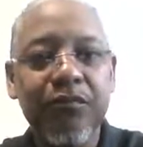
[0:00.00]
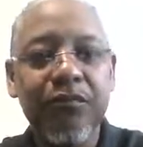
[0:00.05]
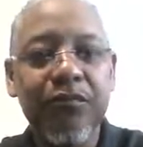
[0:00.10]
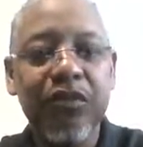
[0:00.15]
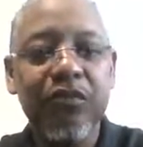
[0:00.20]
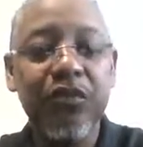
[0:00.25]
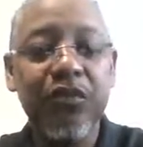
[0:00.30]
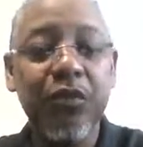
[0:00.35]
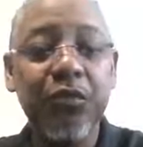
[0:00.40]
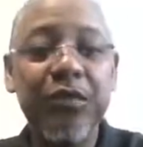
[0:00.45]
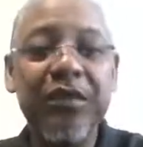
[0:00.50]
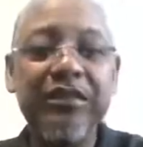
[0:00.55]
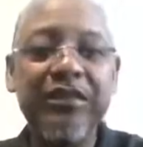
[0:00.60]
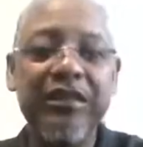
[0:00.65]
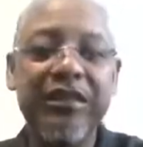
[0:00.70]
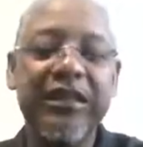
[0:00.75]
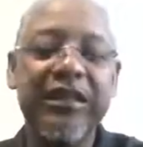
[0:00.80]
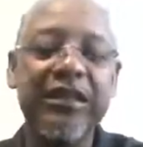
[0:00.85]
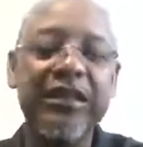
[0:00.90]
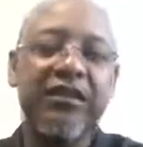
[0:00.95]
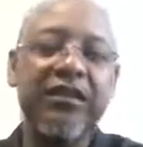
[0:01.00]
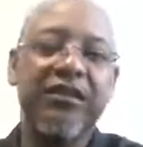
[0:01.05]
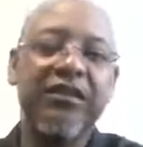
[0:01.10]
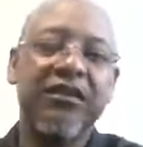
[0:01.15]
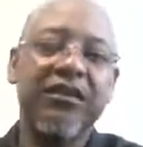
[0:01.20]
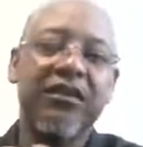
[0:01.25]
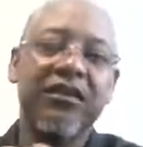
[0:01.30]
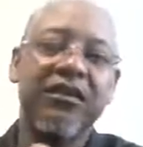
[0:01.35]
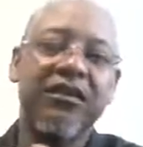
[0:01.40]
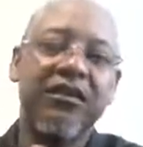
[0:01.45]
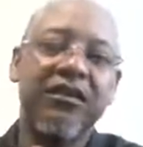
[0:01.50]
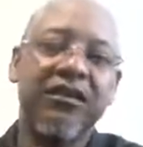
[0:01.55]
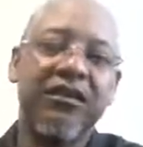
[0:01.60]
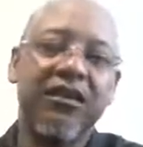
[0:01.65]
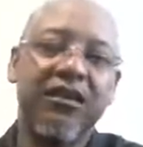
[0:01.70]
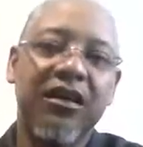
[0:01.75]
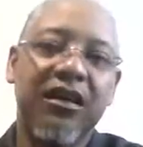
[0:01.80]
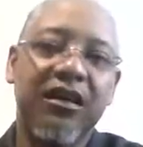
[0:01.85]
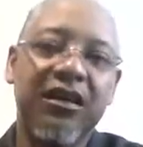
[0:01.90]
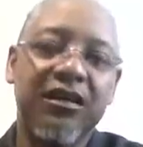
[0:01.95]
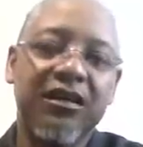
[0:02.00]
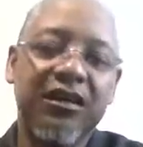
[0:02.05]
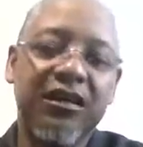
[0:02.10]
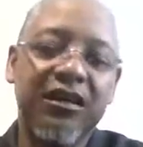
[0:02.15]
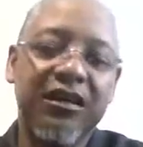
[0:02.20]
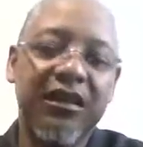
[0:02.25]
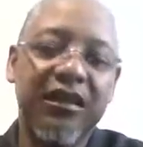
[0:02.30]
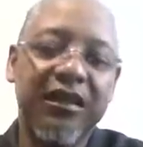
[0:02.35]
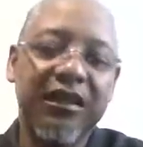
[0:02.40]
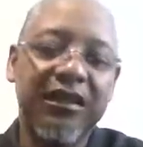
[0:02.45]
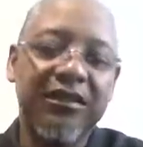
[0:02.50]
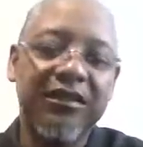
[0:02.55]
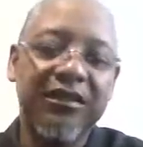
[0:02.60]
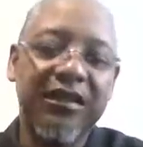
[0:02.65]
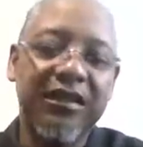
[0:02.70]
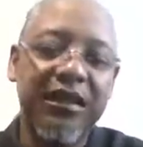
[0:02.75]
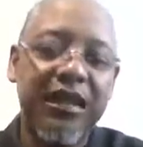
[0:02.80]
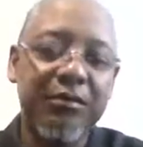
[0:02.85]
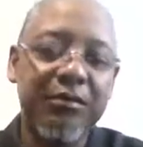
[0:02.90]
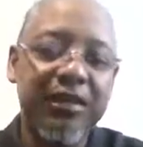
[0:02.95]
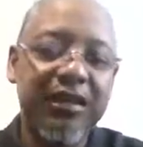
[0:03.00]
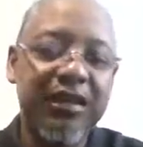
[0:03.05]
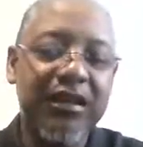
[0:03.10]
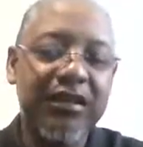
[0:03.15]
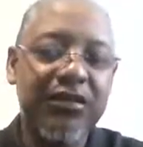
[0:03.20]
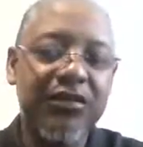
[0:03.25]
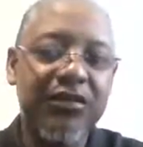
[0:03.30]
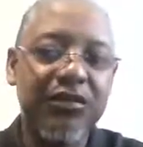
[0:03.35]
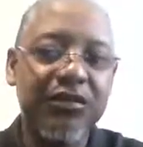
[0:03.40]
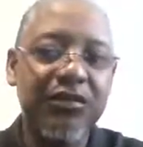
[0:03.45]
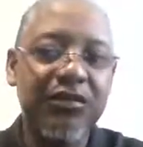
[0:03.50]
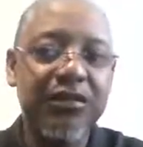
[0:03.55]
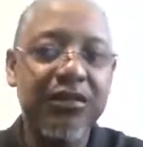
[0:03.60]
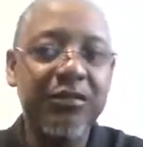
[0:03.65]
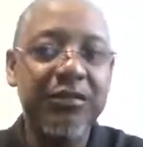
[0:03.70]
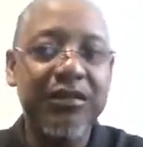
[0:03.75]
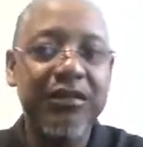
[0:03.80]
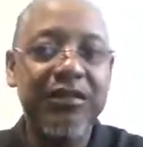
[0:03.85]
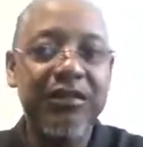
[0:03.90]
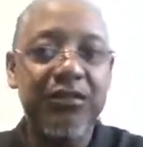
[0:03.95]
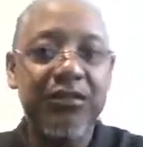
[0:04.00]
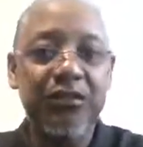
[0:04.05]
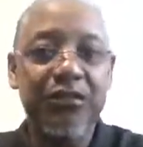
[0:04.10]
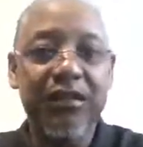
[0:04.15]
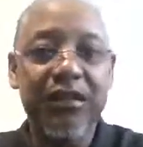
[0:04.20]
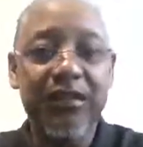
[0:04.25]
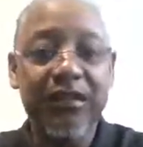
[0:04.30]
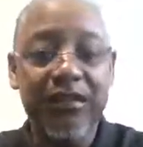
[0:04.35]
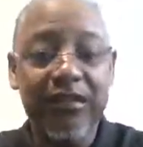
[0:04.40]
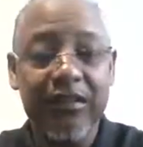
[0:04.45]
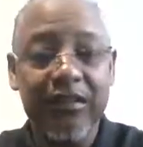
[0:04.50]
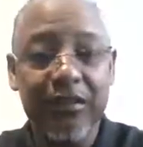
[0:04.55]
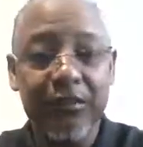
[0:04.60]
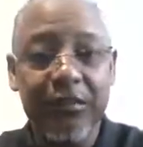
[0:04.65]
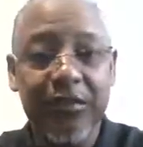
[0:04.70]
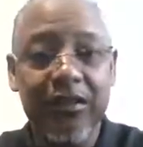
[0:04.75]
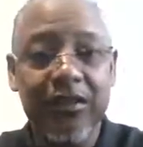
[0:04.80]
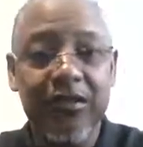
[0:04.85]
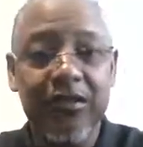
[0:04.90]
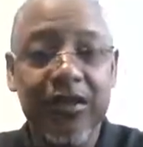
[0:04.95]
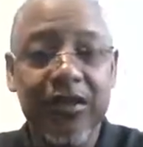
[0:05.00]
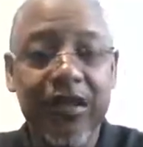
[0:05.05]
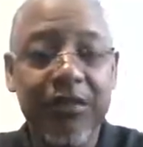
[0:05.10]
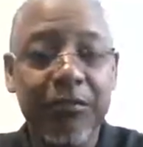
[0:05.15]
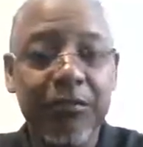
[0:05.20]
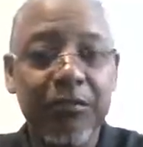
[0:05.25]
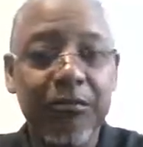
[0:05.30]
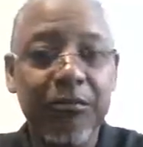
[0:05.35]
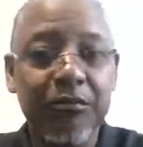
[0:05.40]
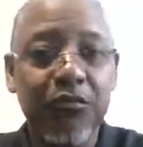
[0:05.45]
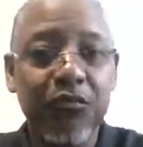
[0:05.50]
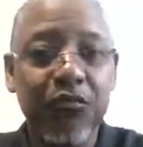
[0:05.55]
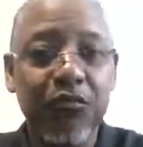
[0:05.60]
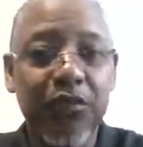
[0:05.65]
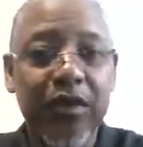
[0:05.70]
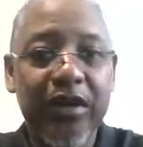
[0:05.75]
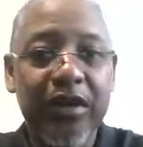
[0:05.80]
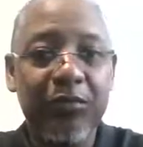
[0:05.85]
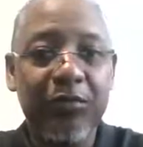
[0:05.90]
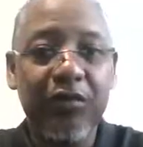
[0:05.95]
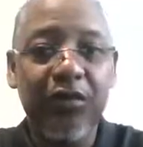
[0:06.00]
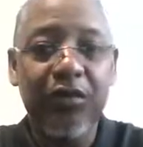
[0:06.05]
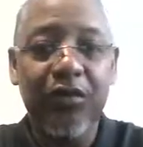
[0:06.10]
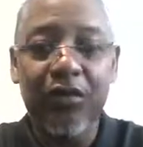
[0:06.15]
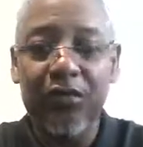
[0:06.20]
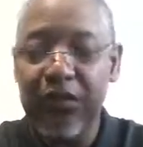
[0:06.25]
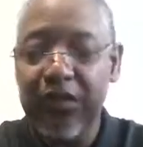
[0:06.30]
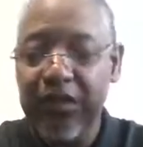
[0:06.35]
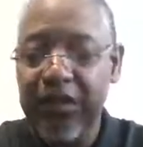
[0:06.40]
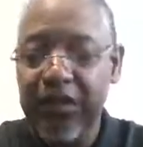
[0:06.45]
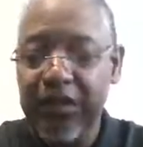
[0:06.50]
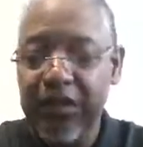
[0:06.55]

So recently, and like I said, I began to deal with this reluctantly because I ran across